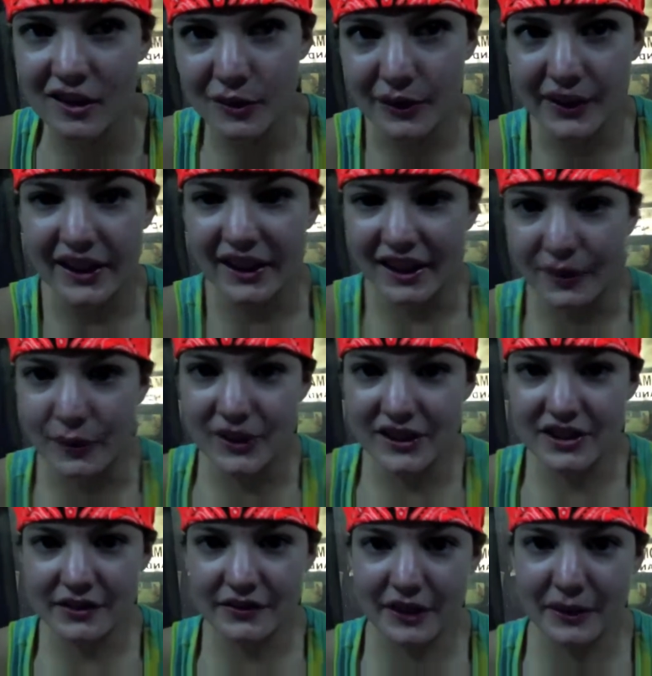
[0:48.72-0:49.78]
We went
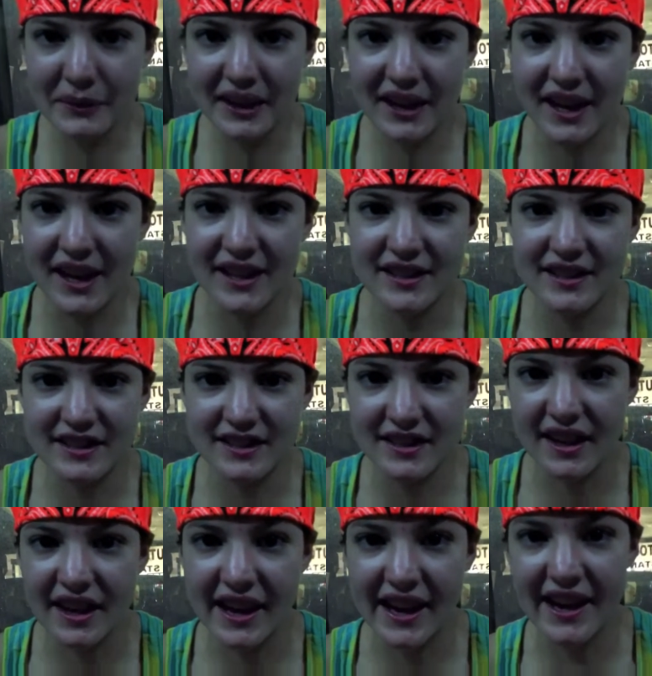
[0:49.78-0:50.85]
to
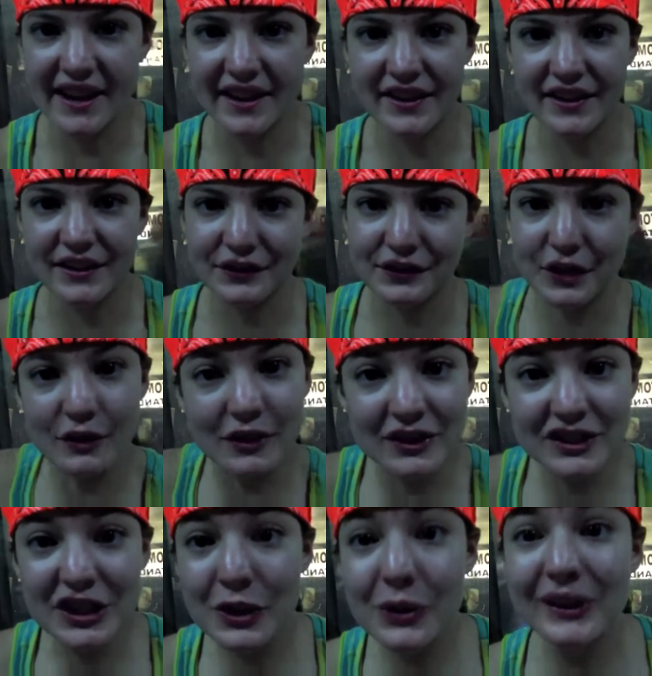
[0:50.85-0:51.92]
VBS, and there were
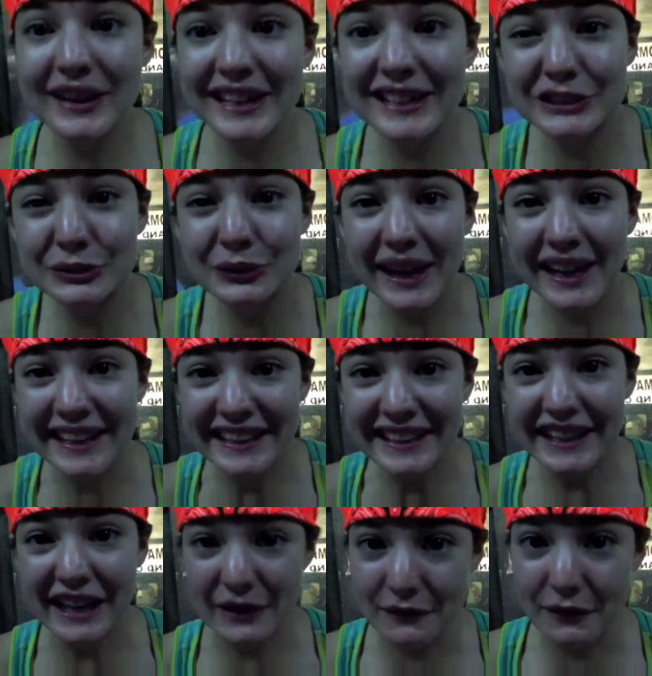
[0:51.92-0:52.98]
two kids waiting
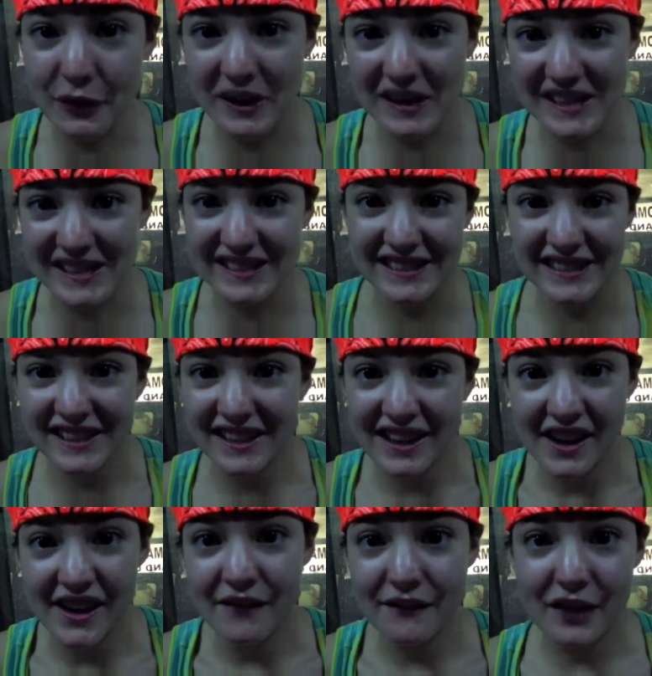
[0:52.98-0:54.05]
there for us,
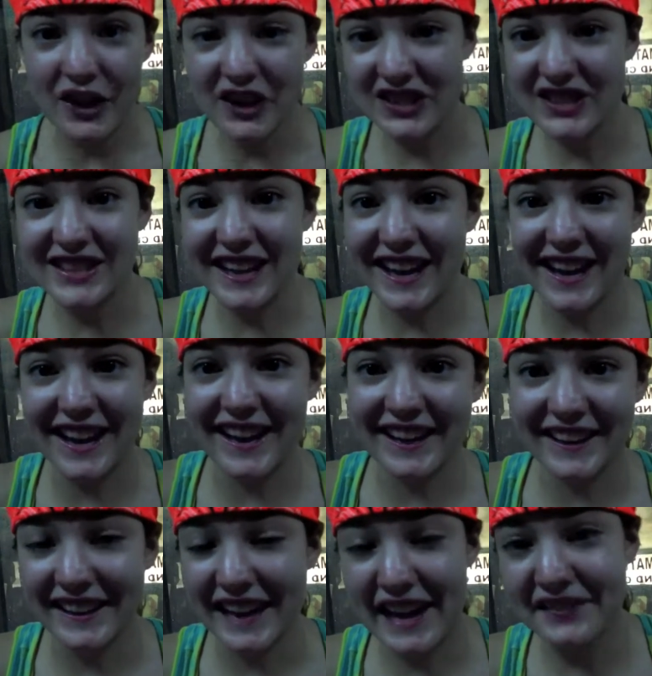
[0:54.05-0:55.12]
first
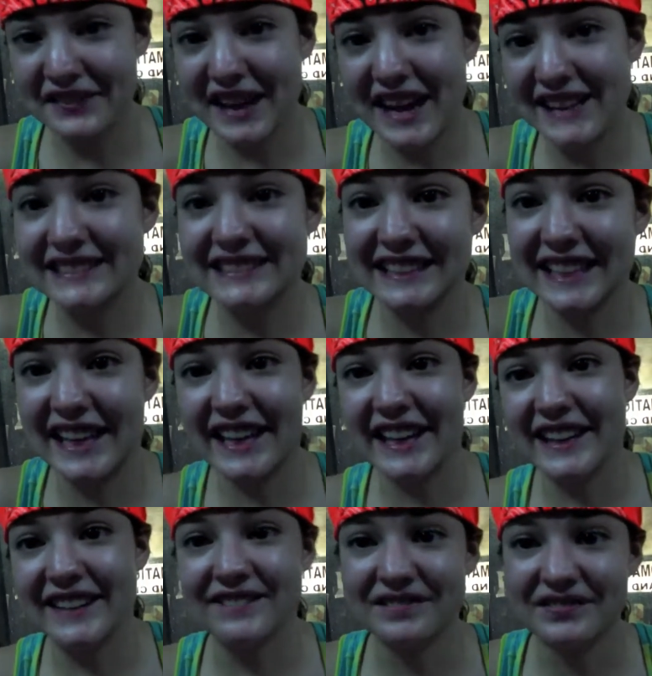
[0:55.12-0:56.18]
day and last
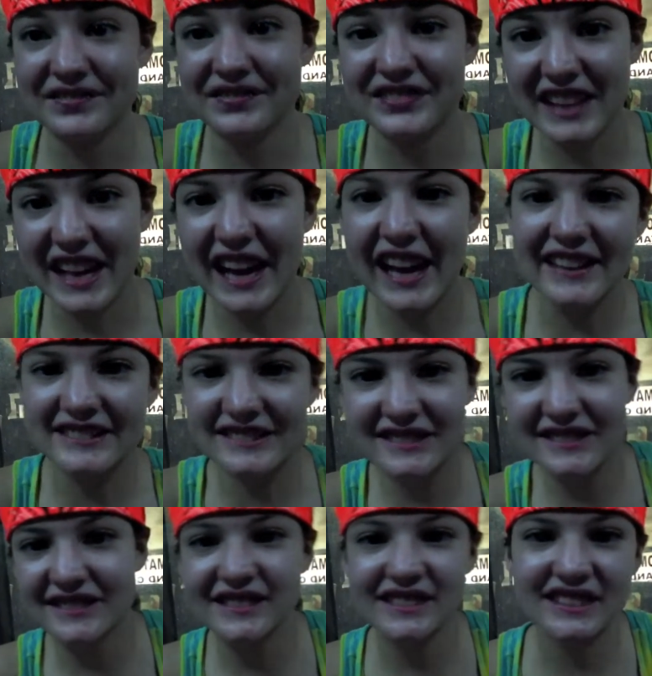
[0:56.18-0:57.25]
day,
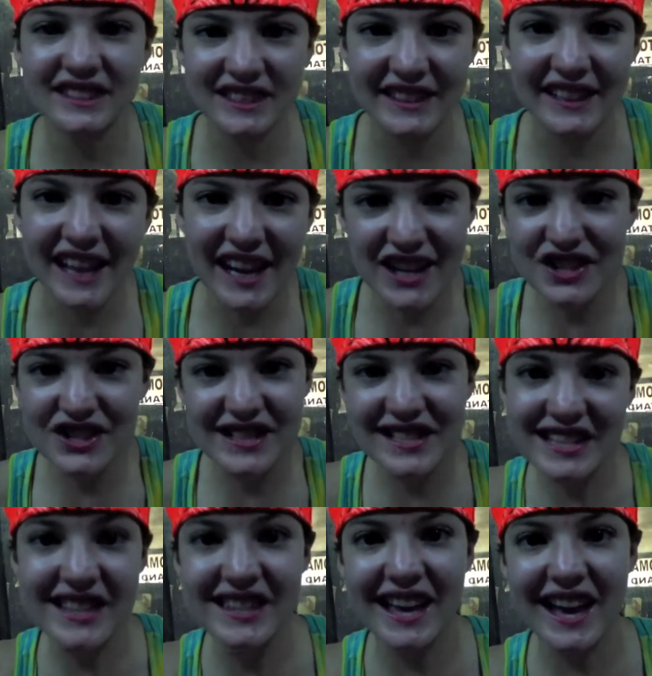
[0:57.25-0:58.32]
that they actually
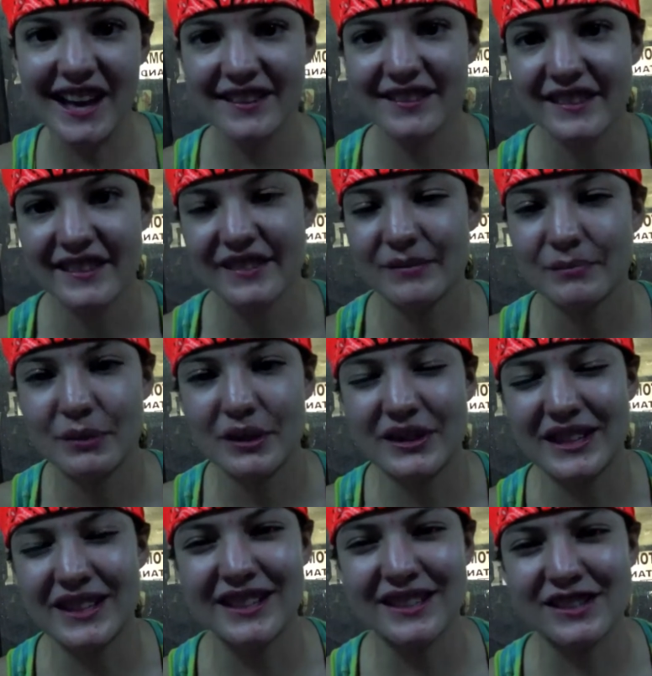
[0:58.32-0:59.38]
did that. But
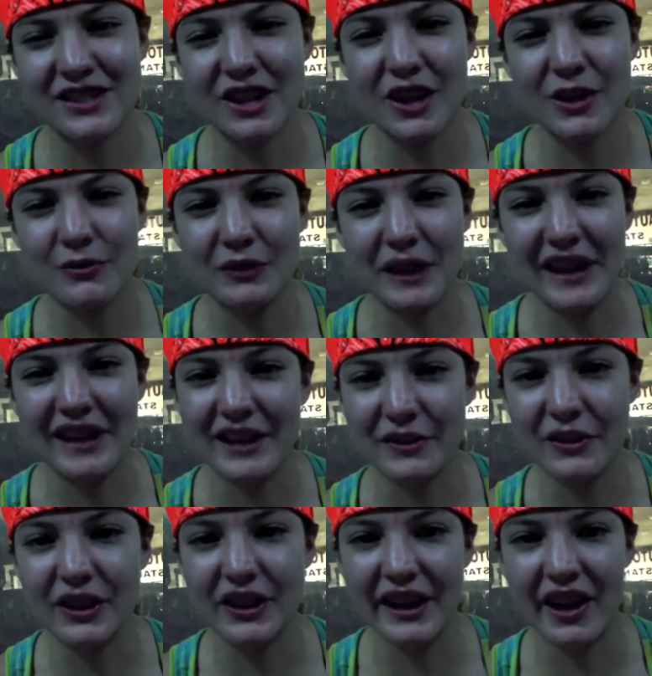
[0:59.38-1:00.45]
then it started raining
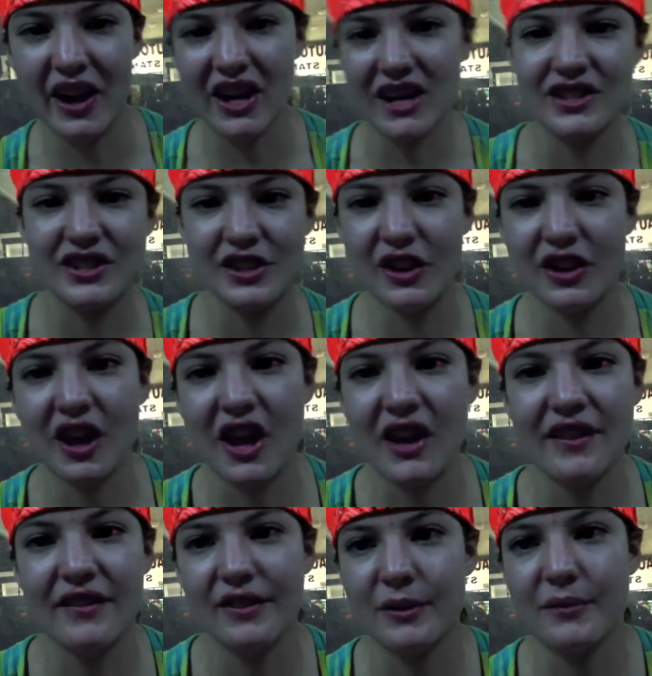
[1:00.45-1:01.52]
really hard, so a lot
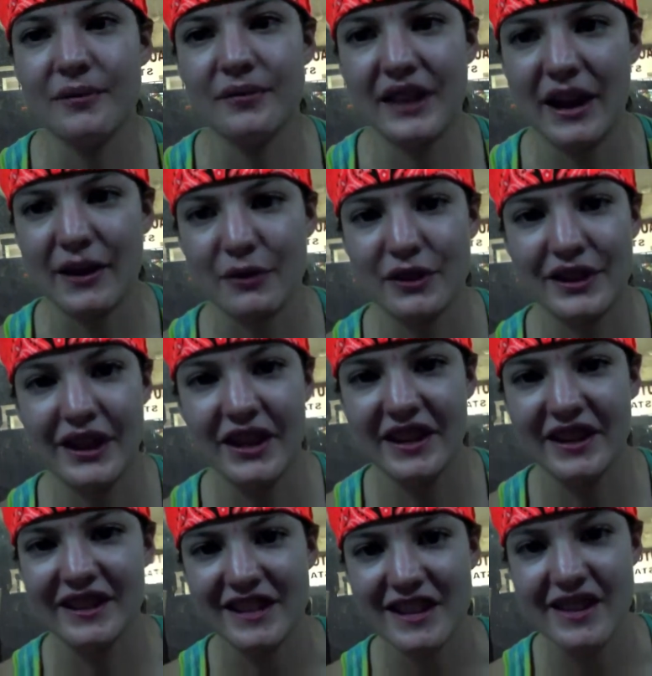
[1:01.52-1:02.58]
of them that were
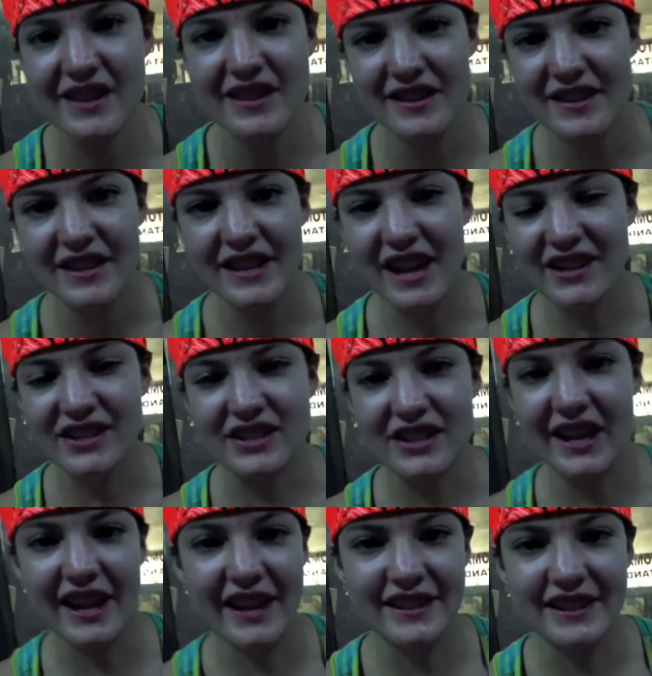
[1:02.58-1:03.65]
there
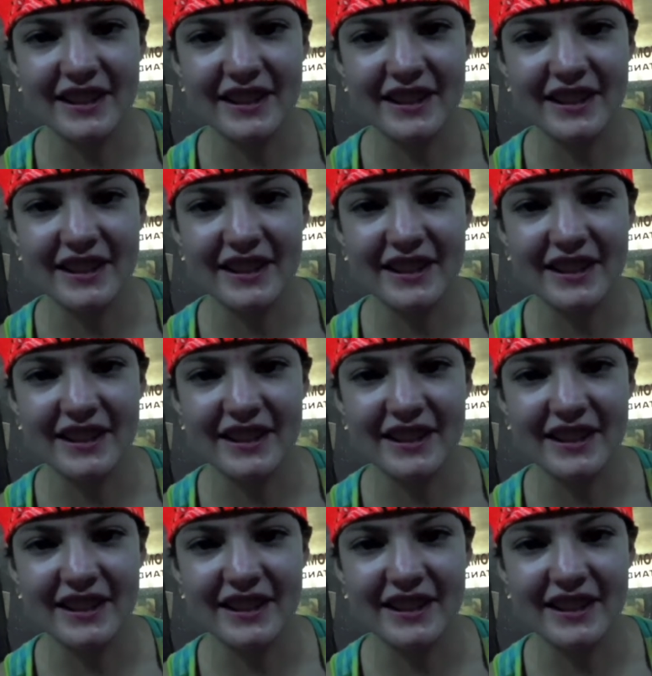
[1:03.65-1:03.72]
yesterday